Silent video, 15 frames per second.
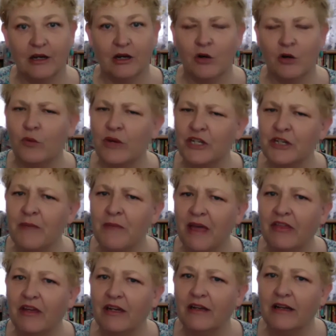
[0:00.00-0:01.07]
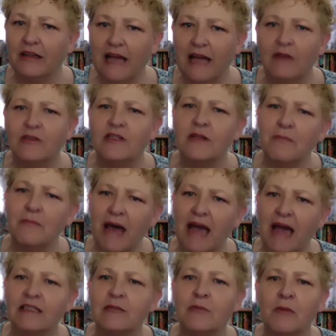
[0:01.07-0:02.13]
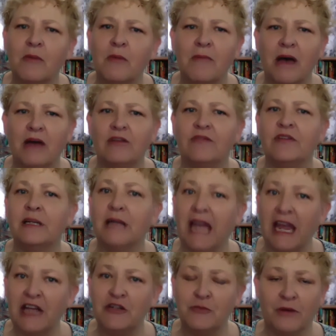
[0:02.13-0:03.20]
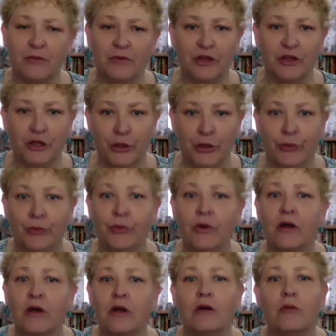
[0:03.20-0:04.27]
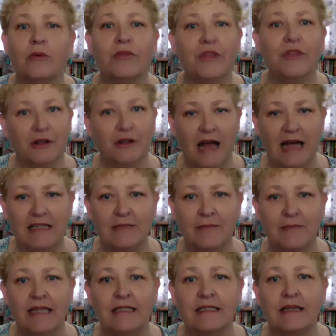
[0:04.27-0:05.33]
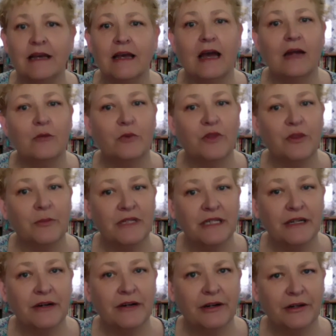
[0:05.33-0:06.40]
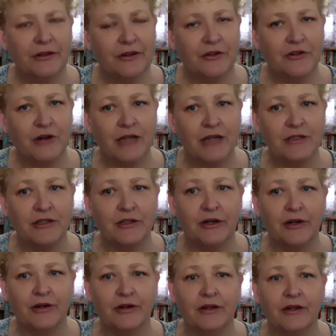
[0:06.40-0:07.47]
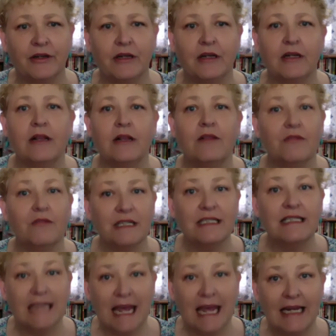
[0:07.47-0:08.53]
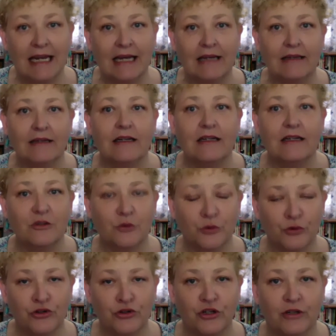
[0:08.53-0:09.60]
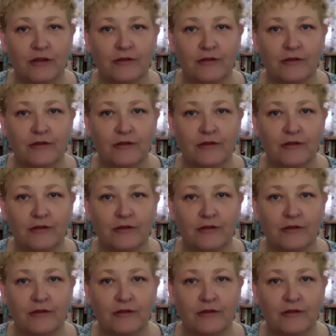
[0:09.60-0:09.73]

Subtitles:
Which method allows the maximum amount of engagement with you, with their classmates, and with the material they're trying to learn? This data is crucial.